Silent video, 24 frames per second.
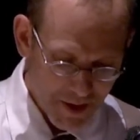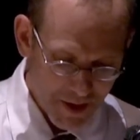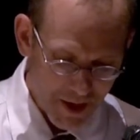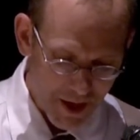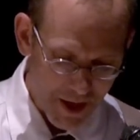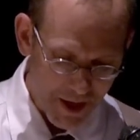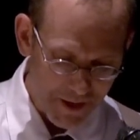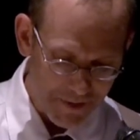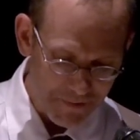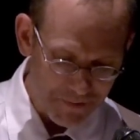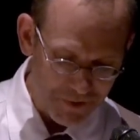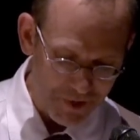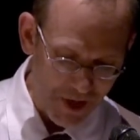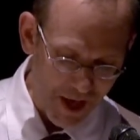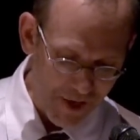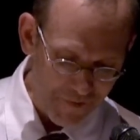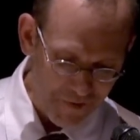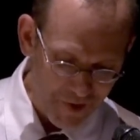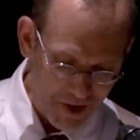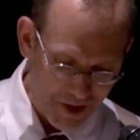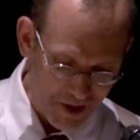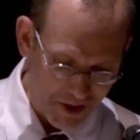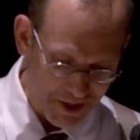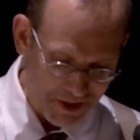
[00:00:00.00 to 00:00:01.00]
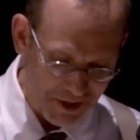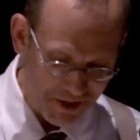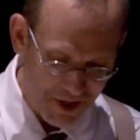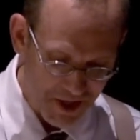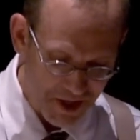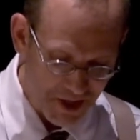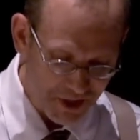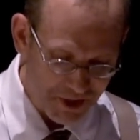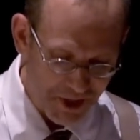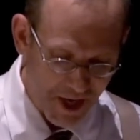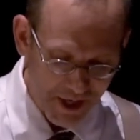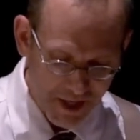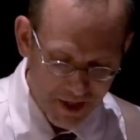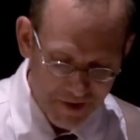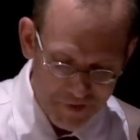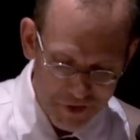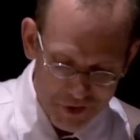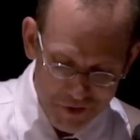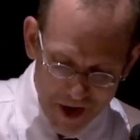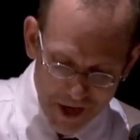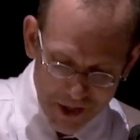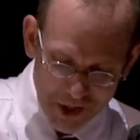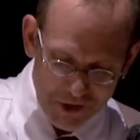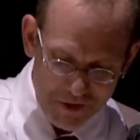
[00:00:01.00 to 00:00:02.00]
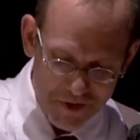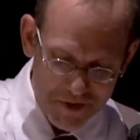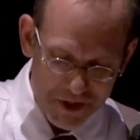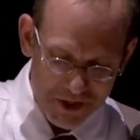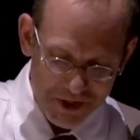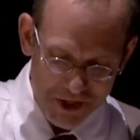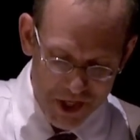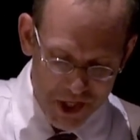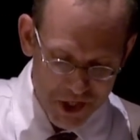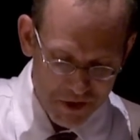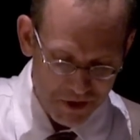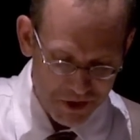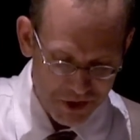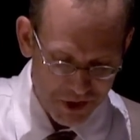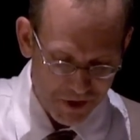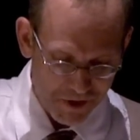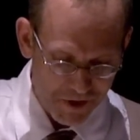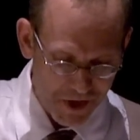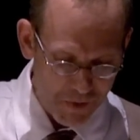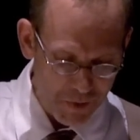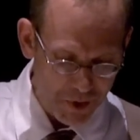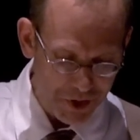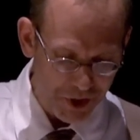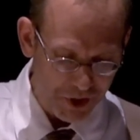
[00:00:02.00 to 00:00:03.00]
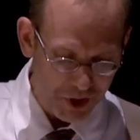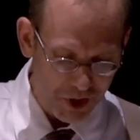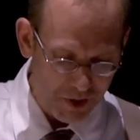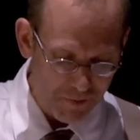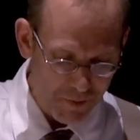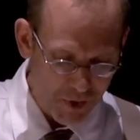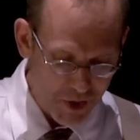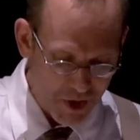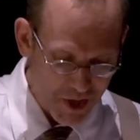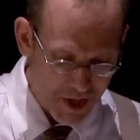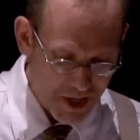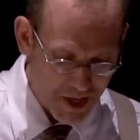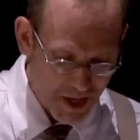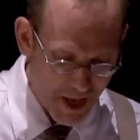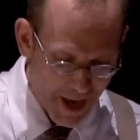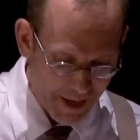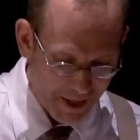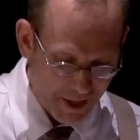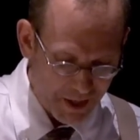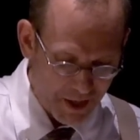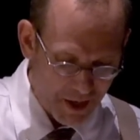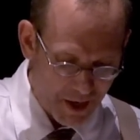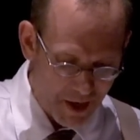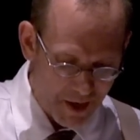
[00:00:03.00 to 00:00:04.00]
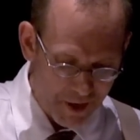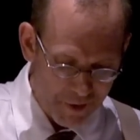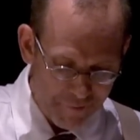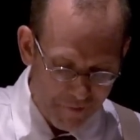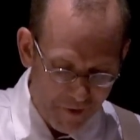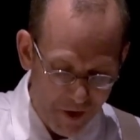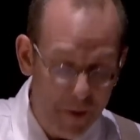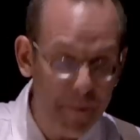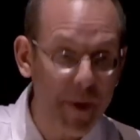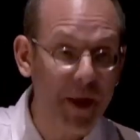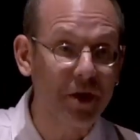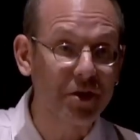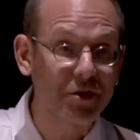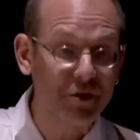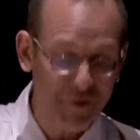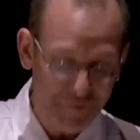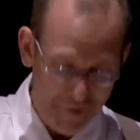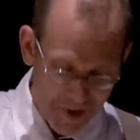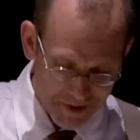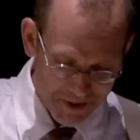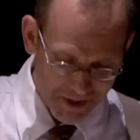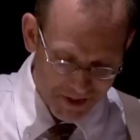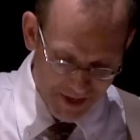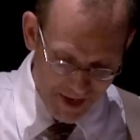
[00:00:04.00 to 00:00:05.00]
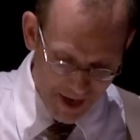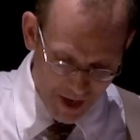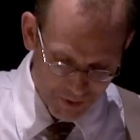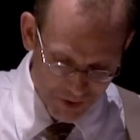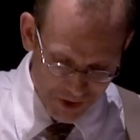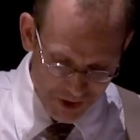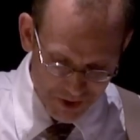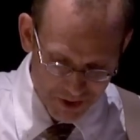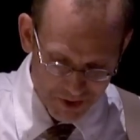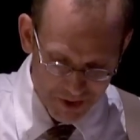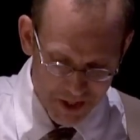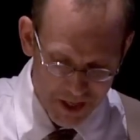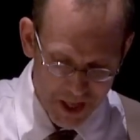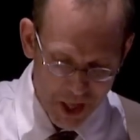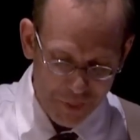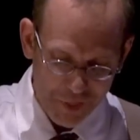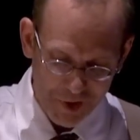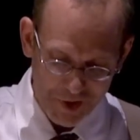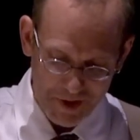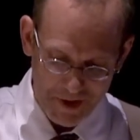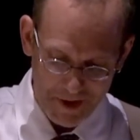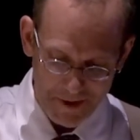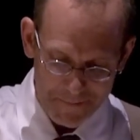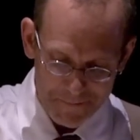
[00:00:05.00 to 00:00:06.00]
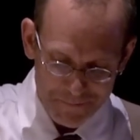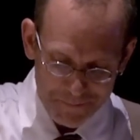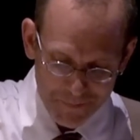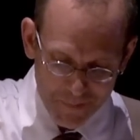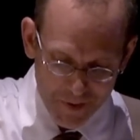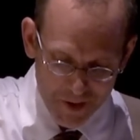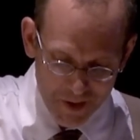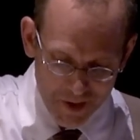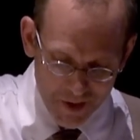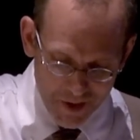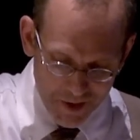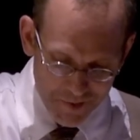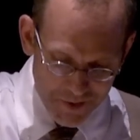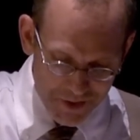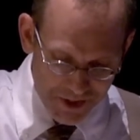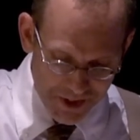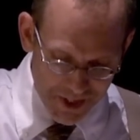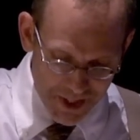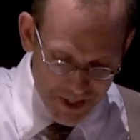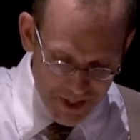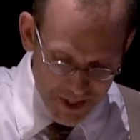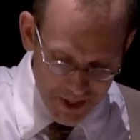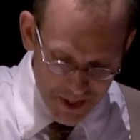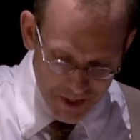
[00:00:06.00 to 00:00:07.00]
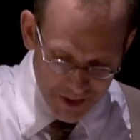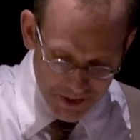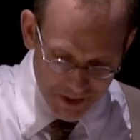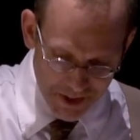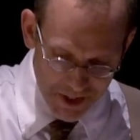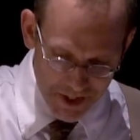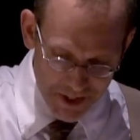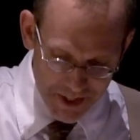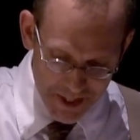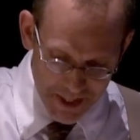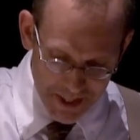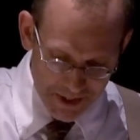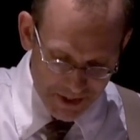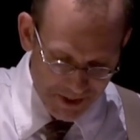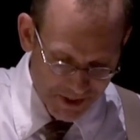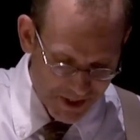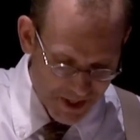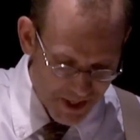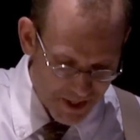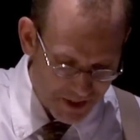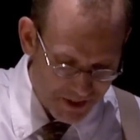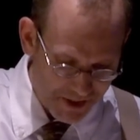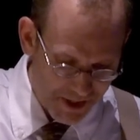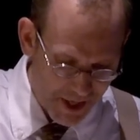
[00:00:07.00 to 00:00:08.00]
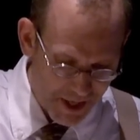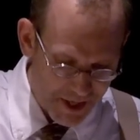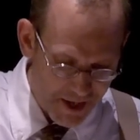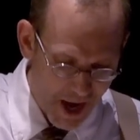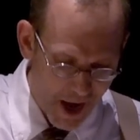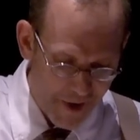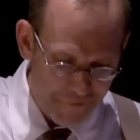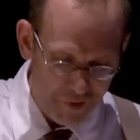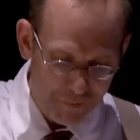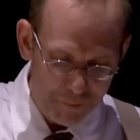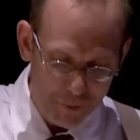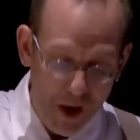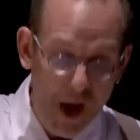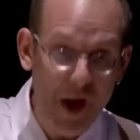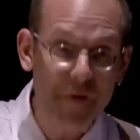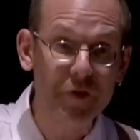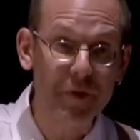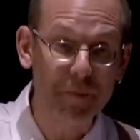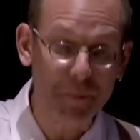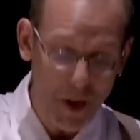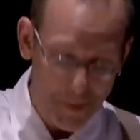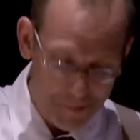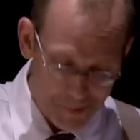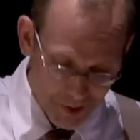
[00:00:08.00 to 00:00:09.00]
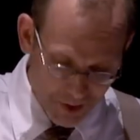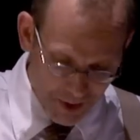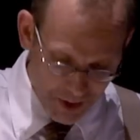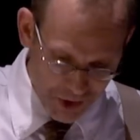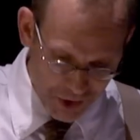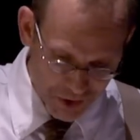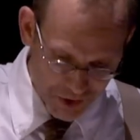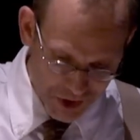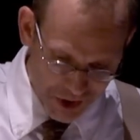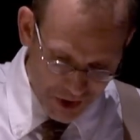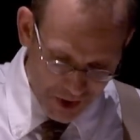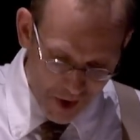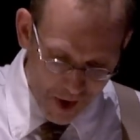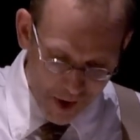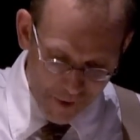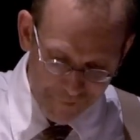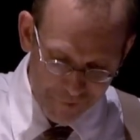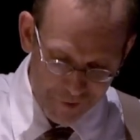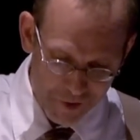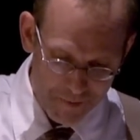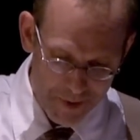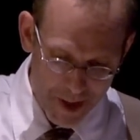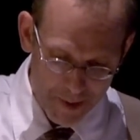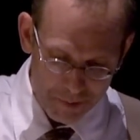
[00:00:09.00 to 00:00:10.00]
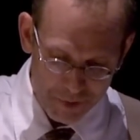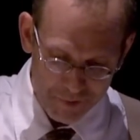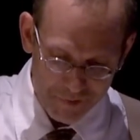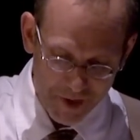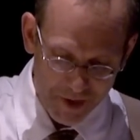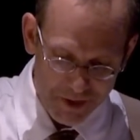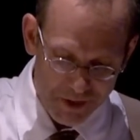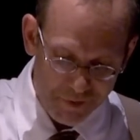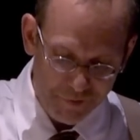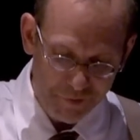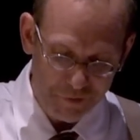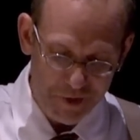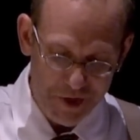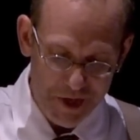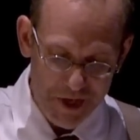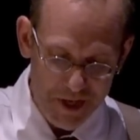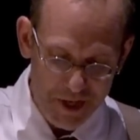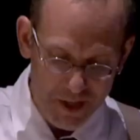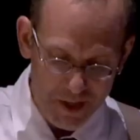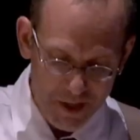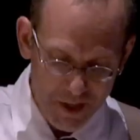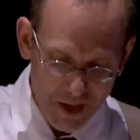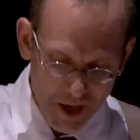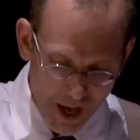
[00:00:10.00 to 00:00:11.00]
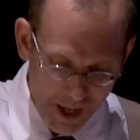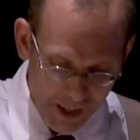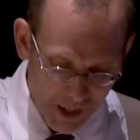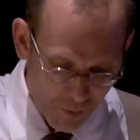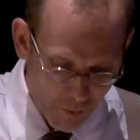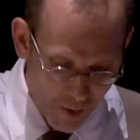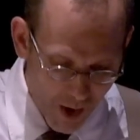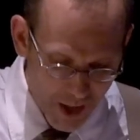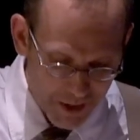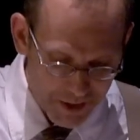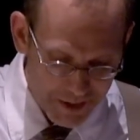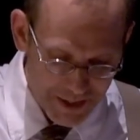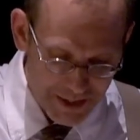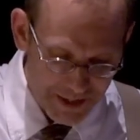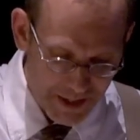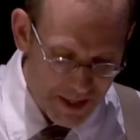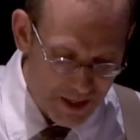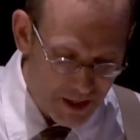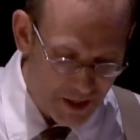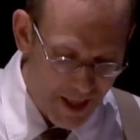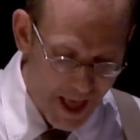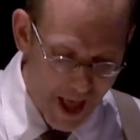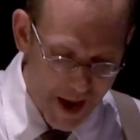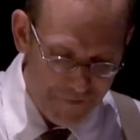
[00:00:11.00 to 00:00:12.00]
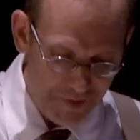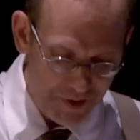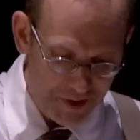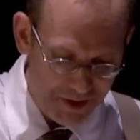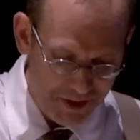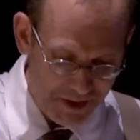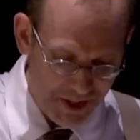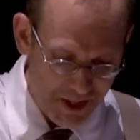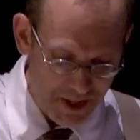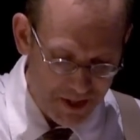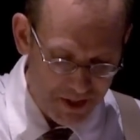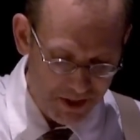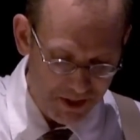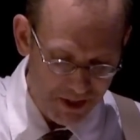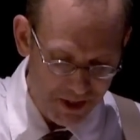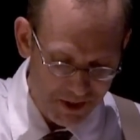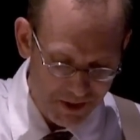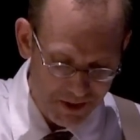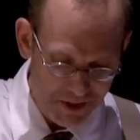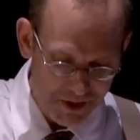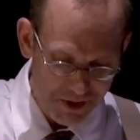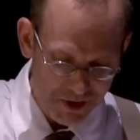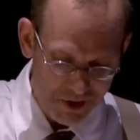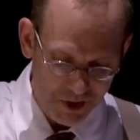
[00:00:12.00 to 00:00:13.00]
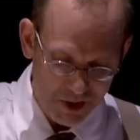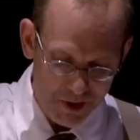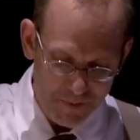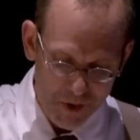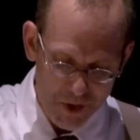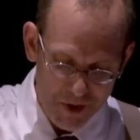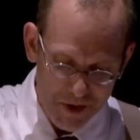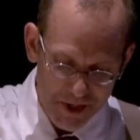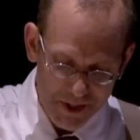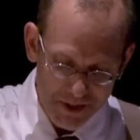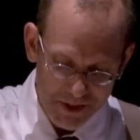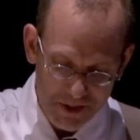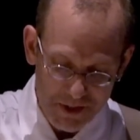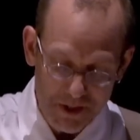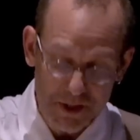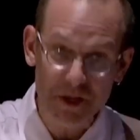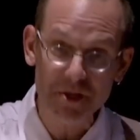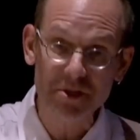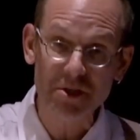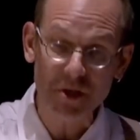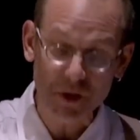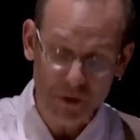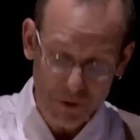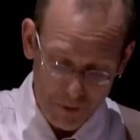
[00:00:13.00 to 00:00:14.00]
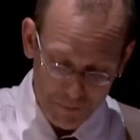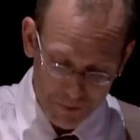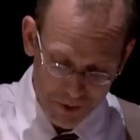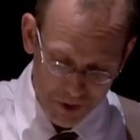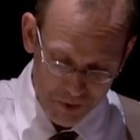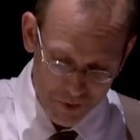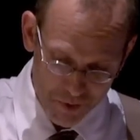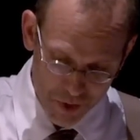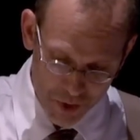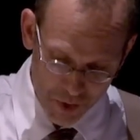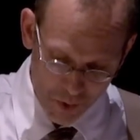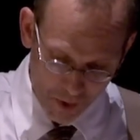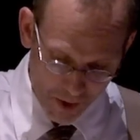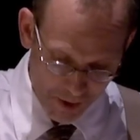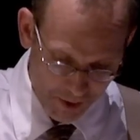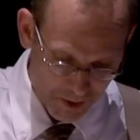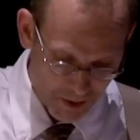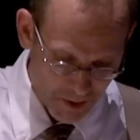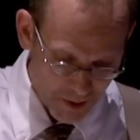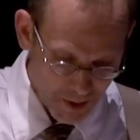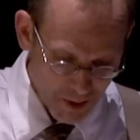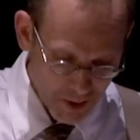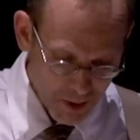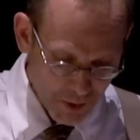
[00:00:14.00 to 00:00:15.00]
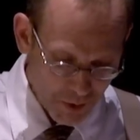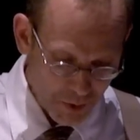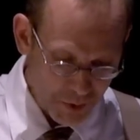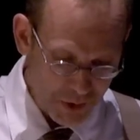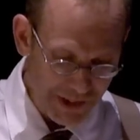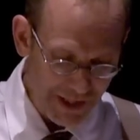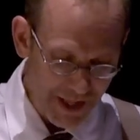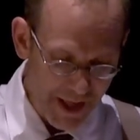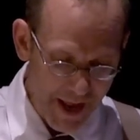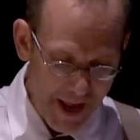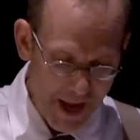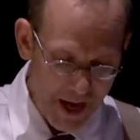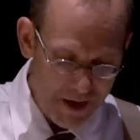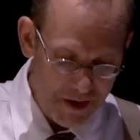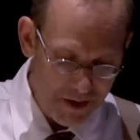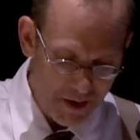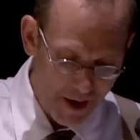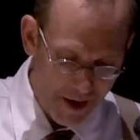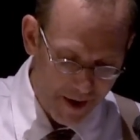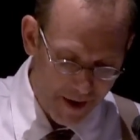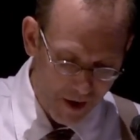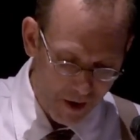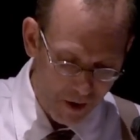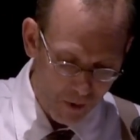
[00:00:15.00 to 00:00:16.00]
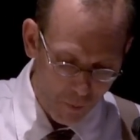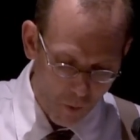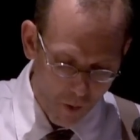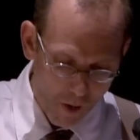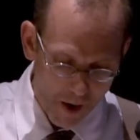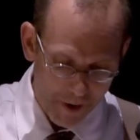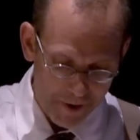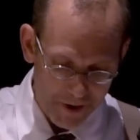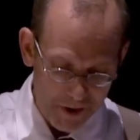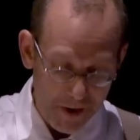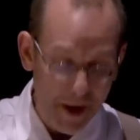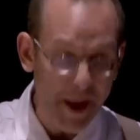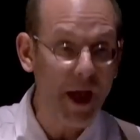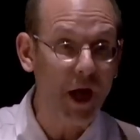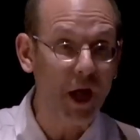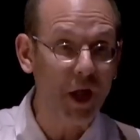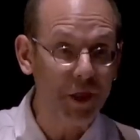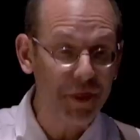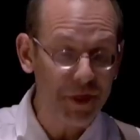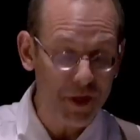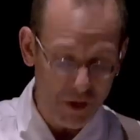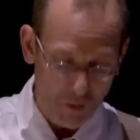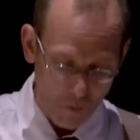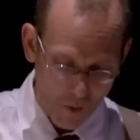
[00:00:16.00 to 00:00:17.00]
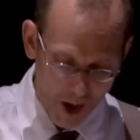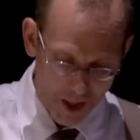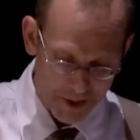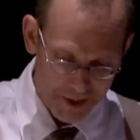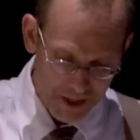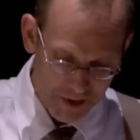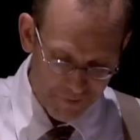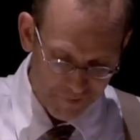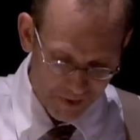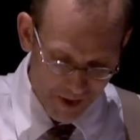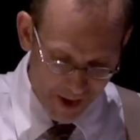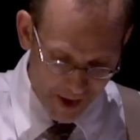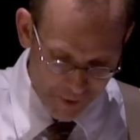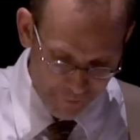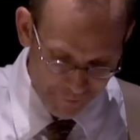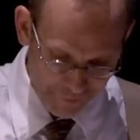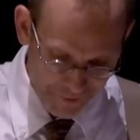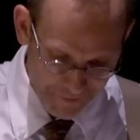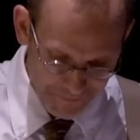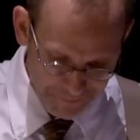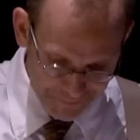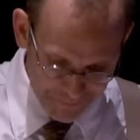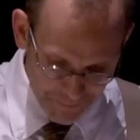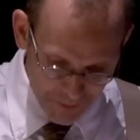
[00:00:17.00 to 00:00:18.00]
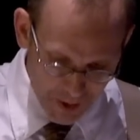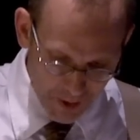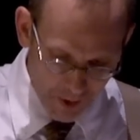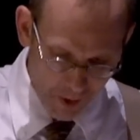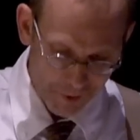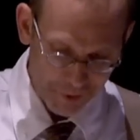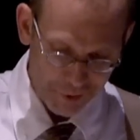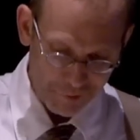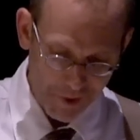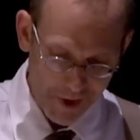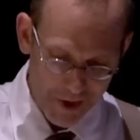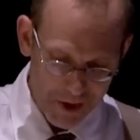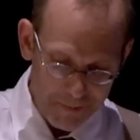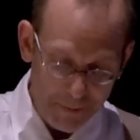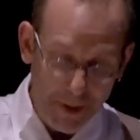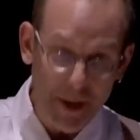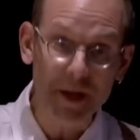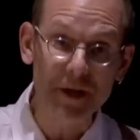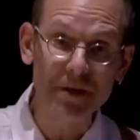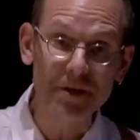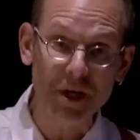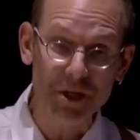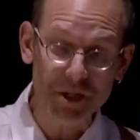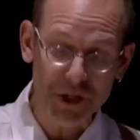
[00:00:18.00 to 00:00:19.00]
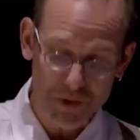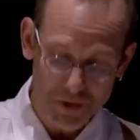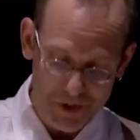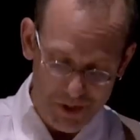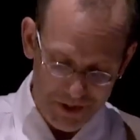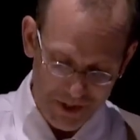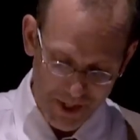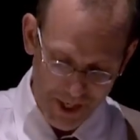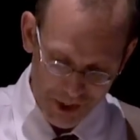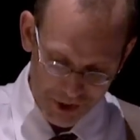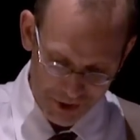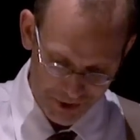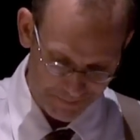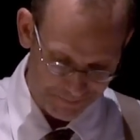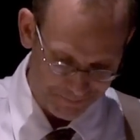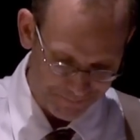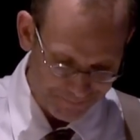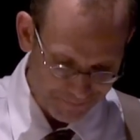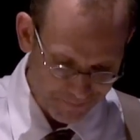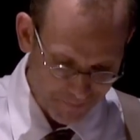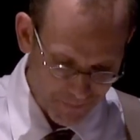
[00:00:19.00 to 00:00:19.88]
Uh, David is the executive director and the senior attorney with the Community Ec uh, Environmental Defense Council in Ithaca. Uh, the CD, CDEC is a not-for-profit public interest law firm that provides free, high-quality legal advocacy and assistance to communities and citizen groups in New York whose land, air, water, health, and quality of life are threatened by industrialization.